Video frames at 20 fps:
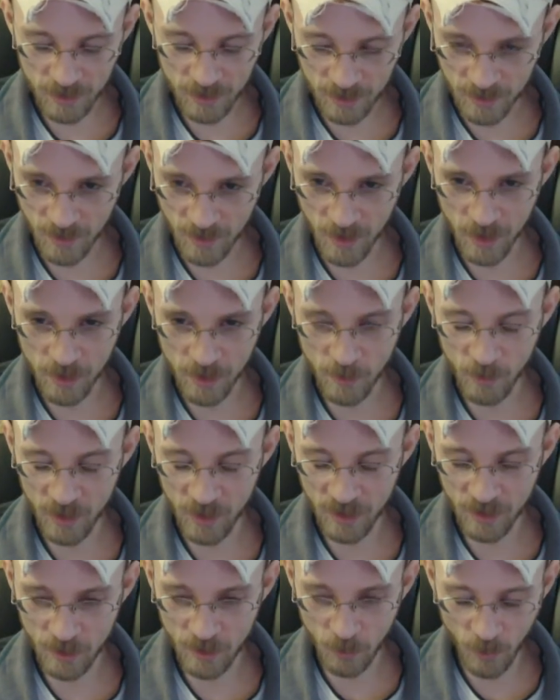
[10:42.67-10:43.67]
thing with
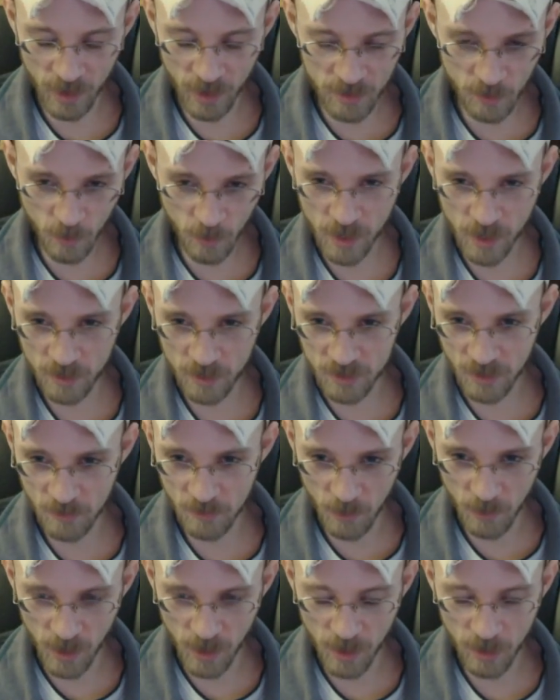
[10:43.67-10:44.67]
the razor wires
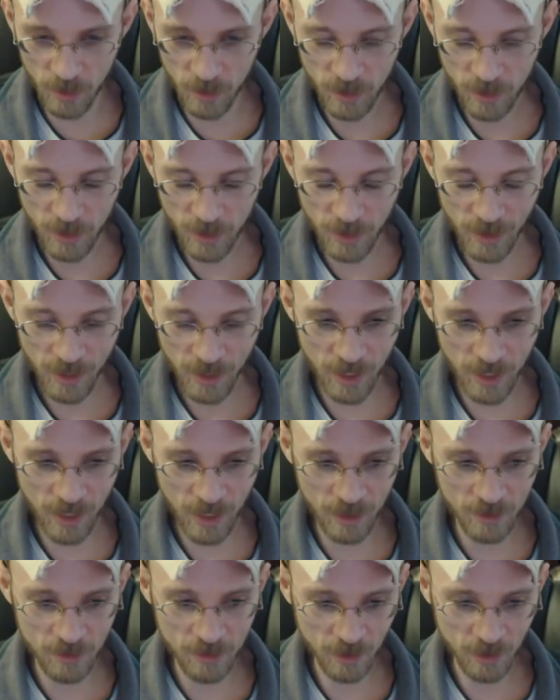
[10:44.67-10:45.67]
everywhere, and